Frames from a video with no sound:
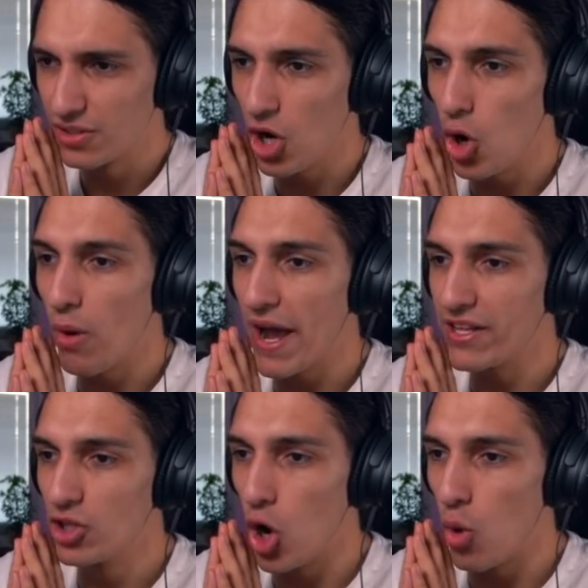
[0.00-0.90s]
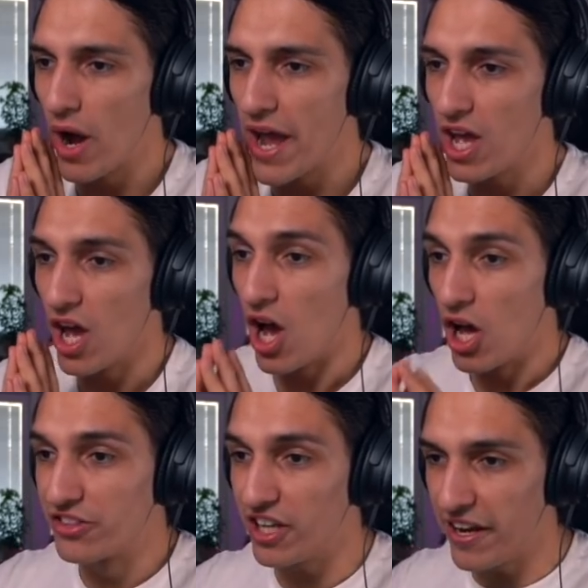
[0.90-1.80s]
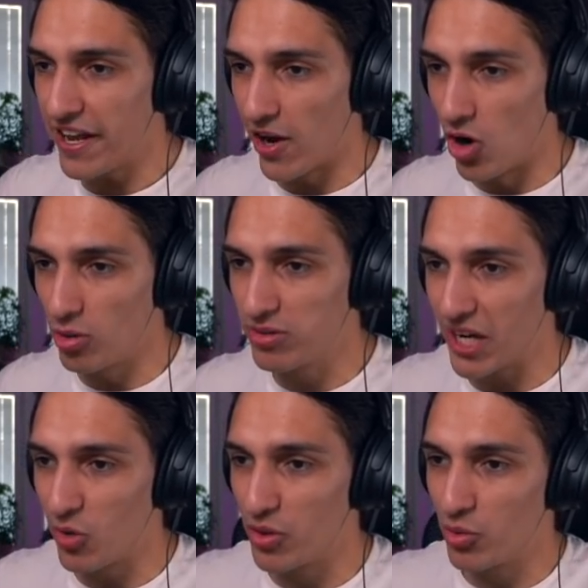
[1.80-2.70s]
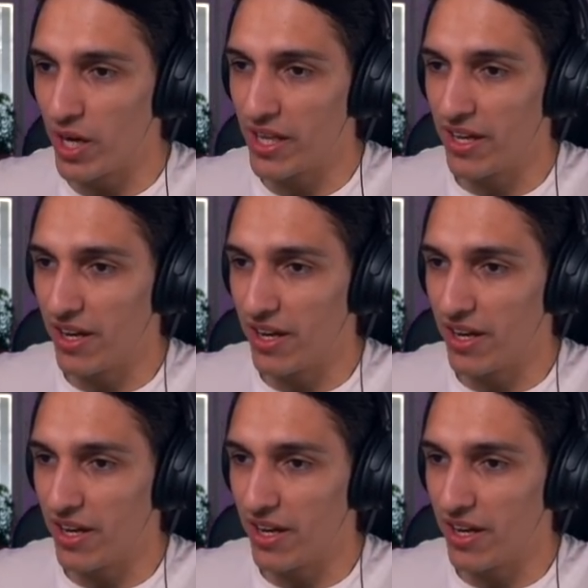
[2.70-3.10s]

No way, no way! Did he hold that with one?